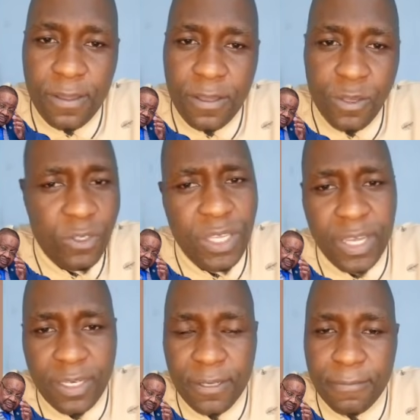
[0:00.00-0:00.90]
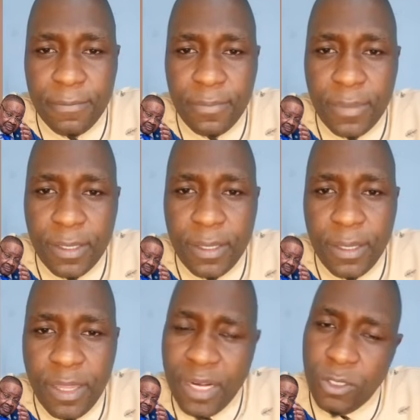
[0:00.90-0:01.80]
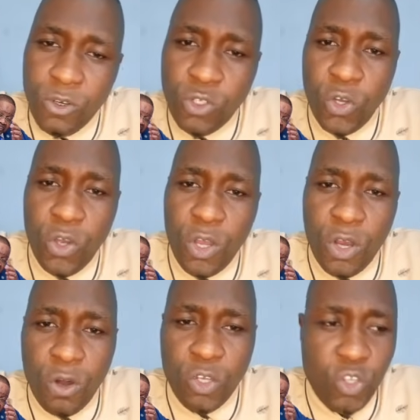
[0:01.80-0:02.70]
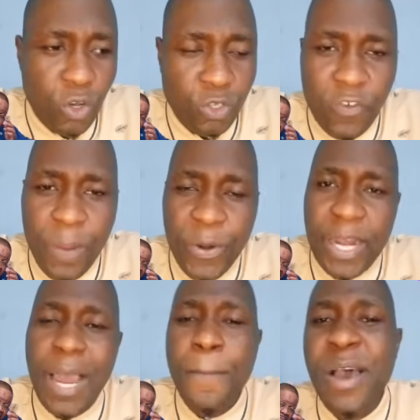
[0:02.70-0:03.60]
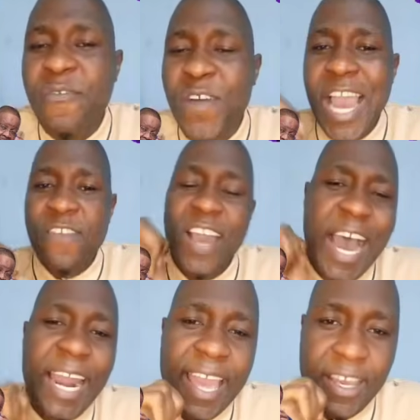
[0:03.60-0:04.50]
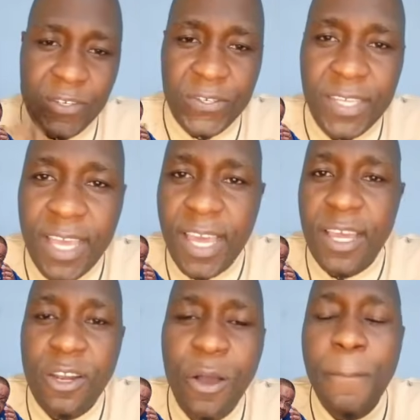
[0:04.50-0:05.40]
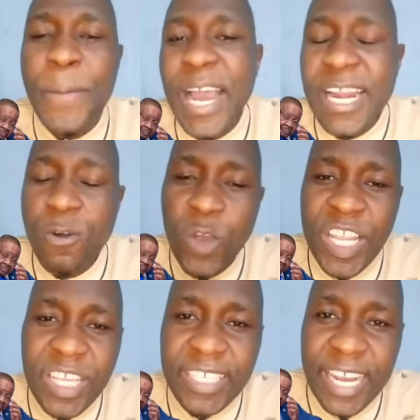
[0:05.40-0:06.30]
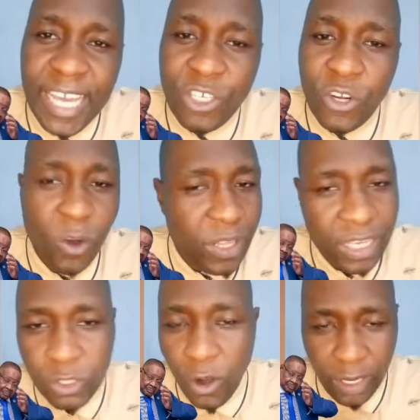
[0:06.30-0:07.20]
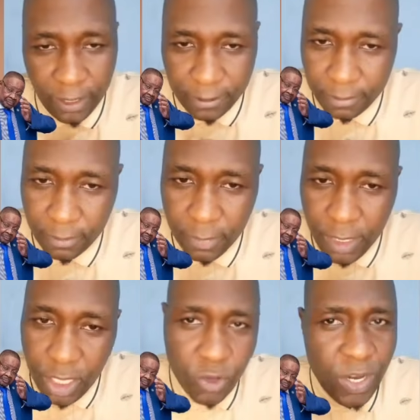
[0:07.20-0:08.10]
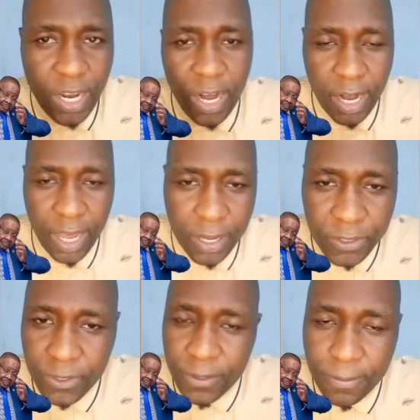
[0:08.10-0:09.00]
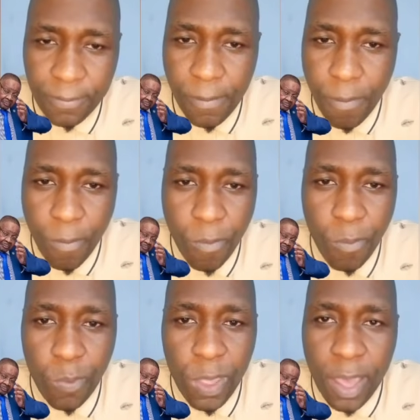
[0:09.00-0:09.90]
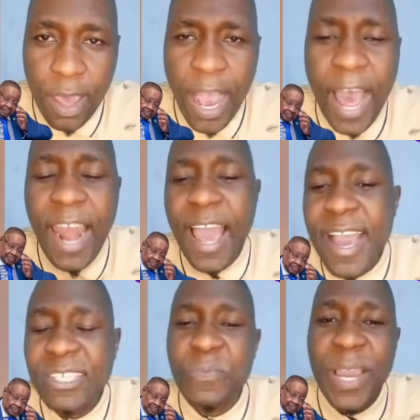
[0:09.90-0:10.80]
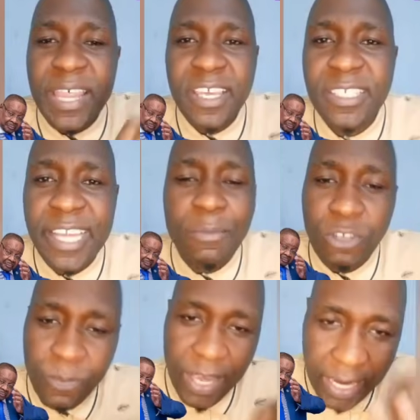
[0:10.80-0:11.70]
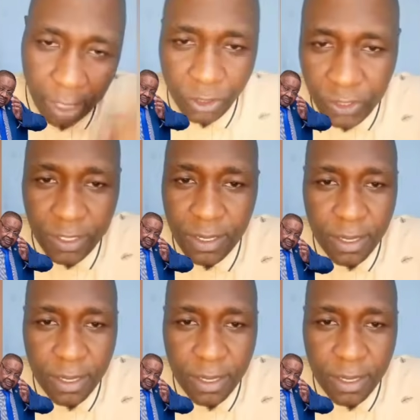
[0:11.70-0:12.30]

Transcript: You see that? That is also very important. Number 5, alliance. Nobody will win this election on his own. You need an alliance. Alliance by this time should be announced.